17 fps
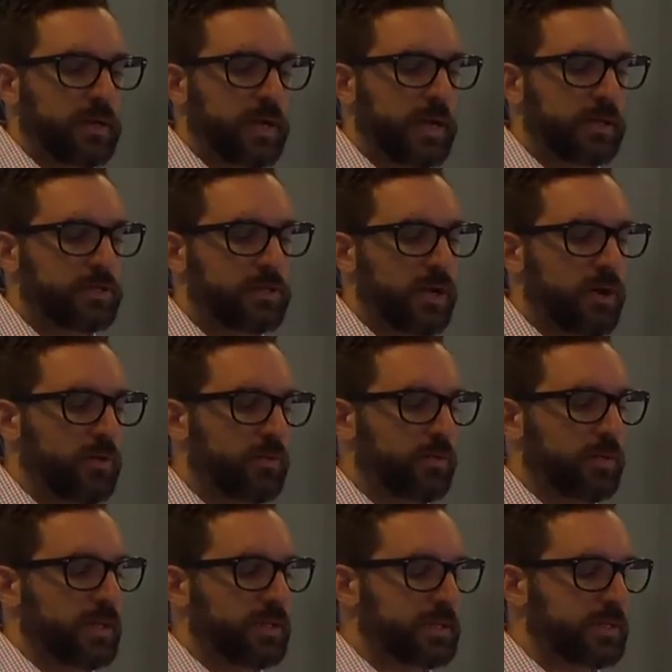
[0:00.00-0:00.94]
And
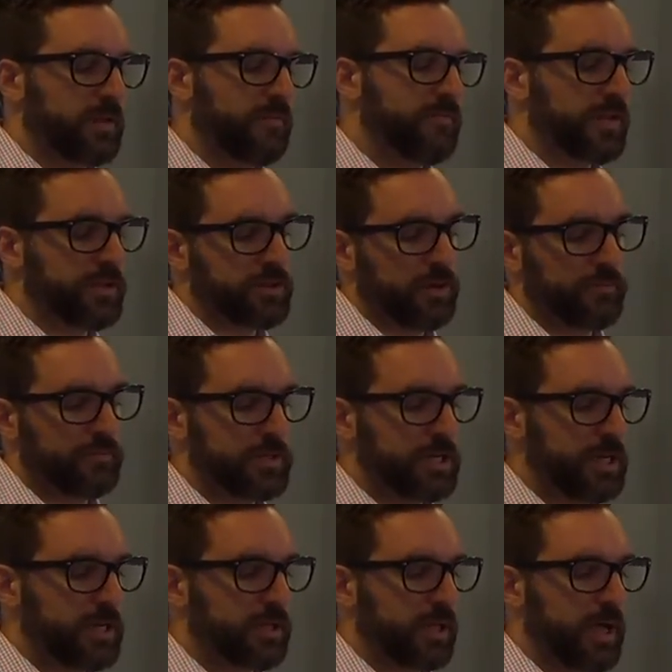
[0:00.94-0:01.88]
so this is a feature of
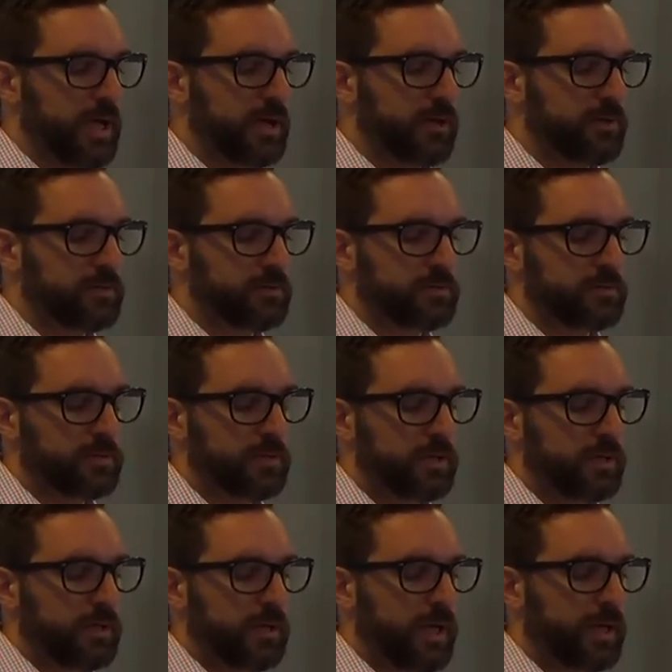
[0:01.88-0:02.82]
gcloud.
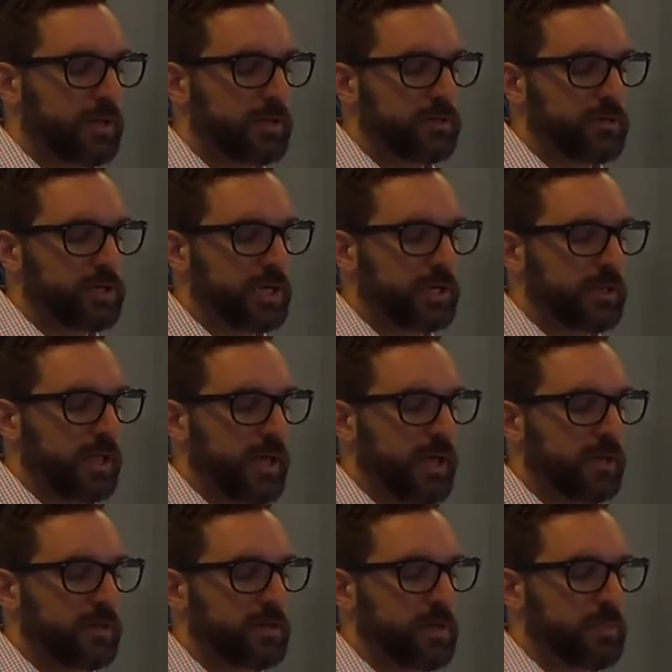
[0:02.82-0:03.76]
I can do
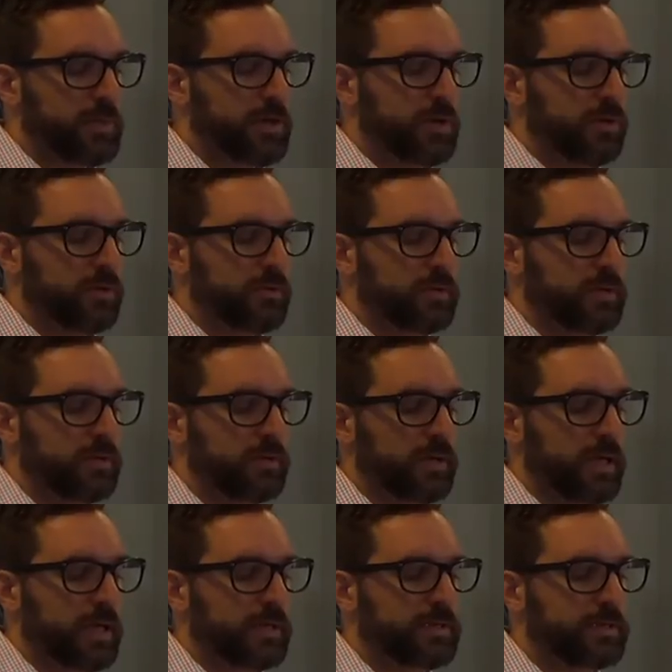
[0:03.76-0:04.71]
gcloud, compute,
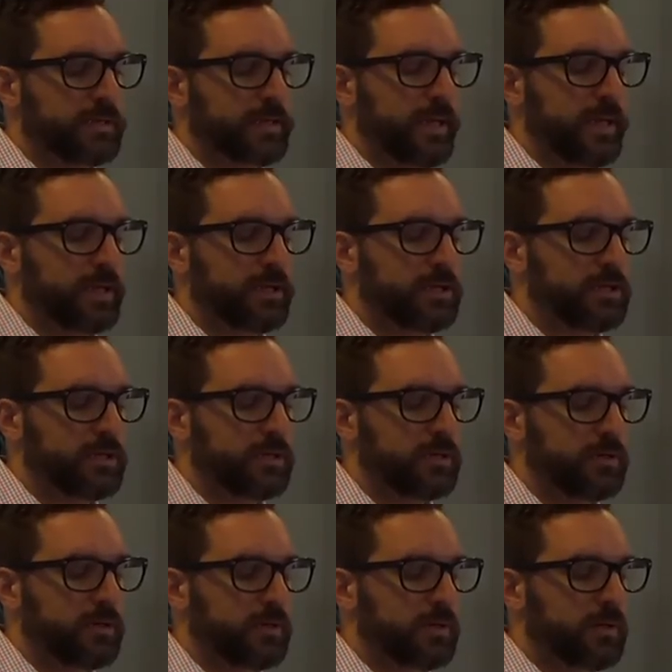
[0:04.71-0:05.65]
SSH,
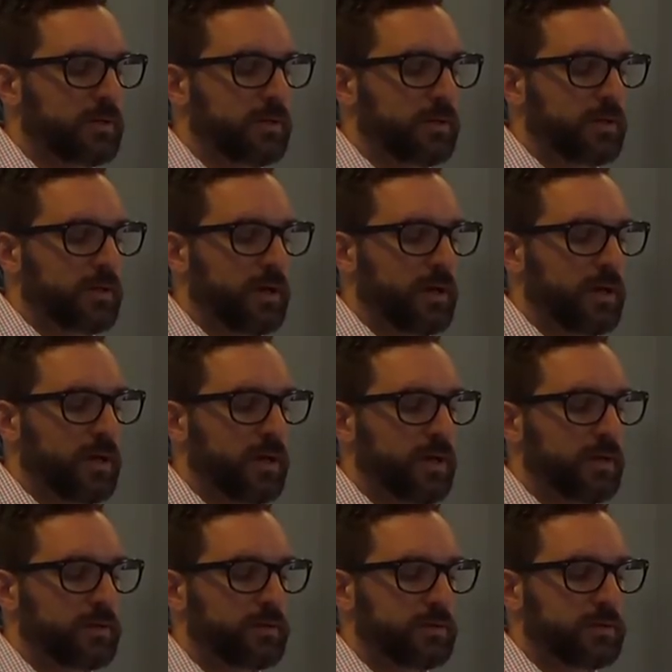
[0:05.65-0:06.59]

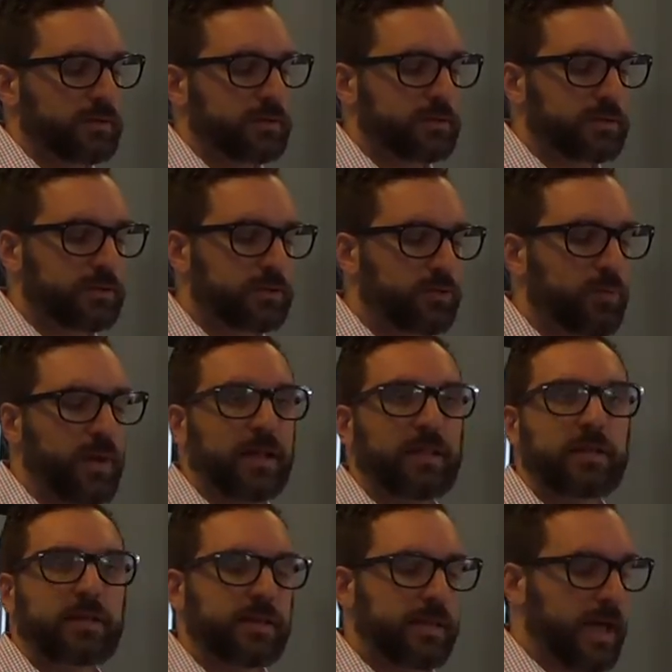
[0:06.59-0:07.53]
uh,
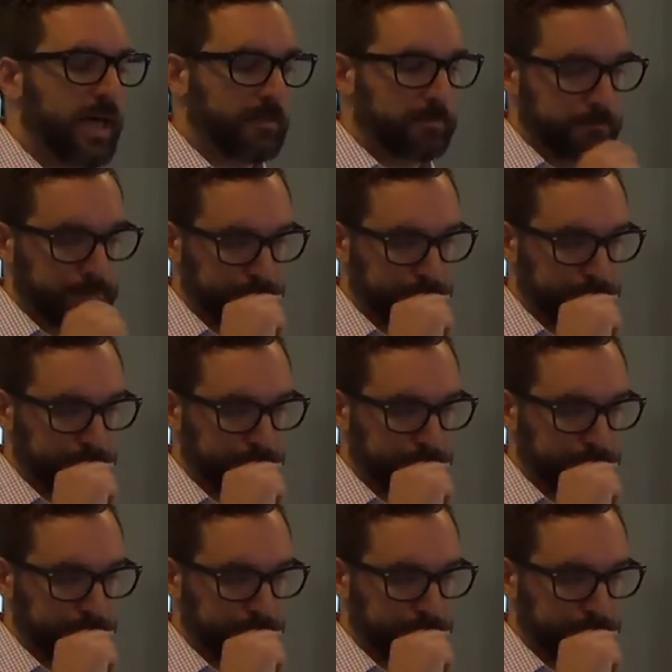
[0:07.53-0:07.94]
directly to that.